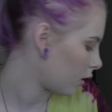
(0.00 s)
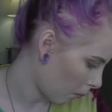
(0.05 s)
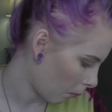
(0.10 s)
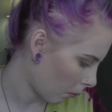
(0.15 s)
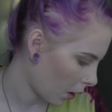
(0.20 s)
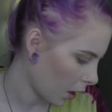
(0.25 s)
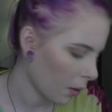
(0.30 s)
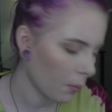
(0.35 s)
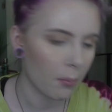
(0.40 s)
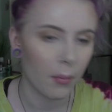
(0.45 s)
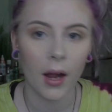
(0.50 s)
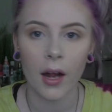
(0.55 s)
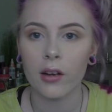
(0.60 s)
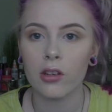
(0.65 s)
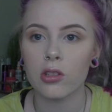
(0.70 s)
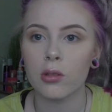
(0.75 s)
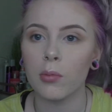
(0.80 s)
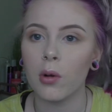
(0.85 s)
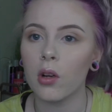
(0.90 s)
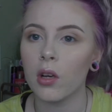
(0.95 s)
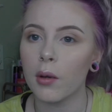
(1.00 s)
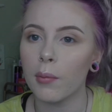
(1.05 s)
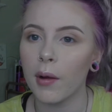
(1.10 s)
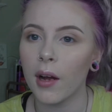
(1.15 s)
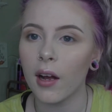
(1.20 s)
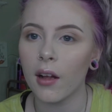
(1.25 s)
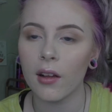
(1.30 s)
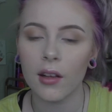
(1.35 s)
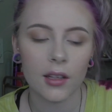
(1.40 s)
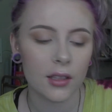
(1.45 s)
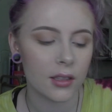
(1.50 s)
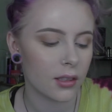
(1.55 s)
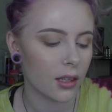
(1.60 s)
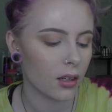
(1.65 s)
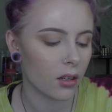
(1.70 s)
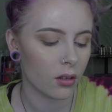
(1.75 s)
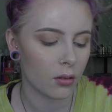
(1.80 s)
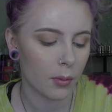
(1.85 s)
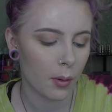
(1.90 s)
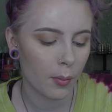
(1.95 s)
Matrimony palettes. I
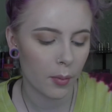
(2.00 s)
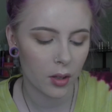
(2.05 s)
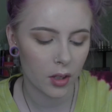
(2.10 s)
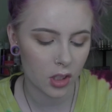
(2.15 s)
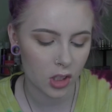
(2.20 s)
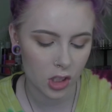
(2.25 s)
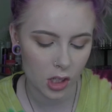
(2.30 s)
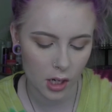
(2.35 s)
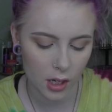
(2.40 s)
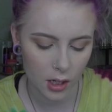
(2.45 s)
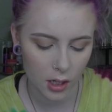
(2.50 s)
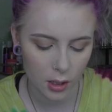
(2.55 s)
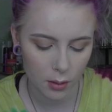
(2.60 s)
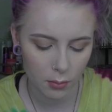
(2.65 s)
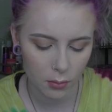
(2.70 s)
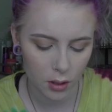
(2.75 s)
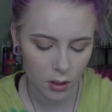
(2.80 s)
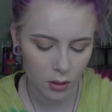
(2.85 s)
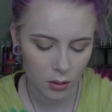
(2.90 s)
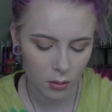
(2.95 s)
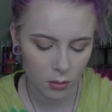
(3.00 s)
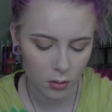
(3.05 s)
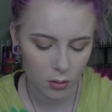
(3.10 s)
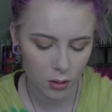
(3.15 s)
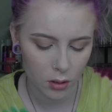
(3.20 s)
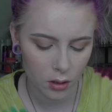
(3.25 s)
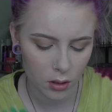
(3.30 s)
don't remember the shade name though.